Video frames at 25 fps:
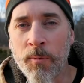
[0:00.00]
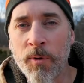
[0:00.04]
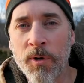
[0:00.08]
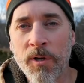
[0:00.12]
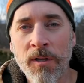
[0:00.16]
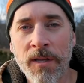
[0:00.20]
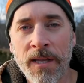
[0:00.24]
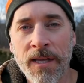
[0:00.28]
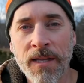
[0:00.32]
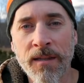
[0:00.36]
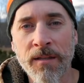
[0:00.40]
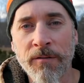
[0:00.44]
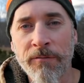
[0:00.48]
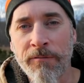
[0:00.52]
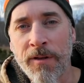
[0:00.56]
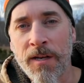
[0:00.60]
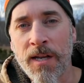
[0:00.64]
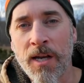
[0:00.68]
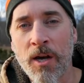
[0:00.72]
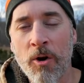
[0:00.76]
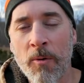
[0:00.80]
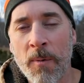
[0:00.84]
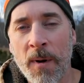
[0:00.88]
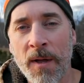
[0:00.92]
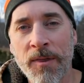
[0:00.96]
will link the
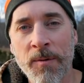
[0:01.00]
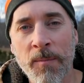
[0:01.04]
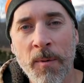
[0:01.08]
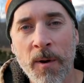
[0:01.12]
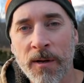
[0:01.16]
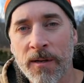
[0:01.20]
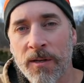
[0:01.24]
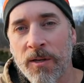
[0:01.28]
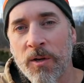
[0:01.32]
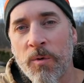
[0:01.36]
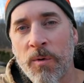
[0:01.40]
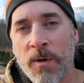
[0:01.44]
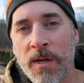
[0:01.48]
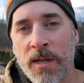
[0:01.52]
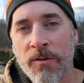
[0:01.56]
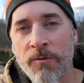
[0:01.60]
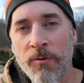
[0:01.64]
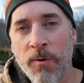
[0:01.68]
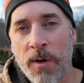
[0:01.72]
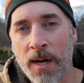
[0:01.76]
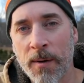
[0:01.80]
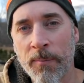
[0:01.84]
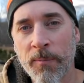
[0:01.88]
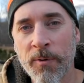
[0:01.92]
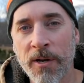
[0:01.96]
video about the marking queens
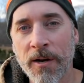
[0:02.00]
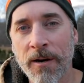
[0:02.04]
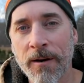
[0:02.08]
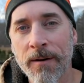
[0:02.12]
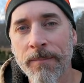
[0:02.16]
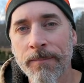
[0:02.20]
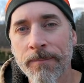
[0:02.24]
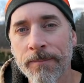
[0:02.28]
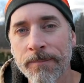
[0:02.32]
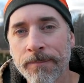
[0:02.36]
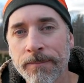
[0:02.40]
right up here.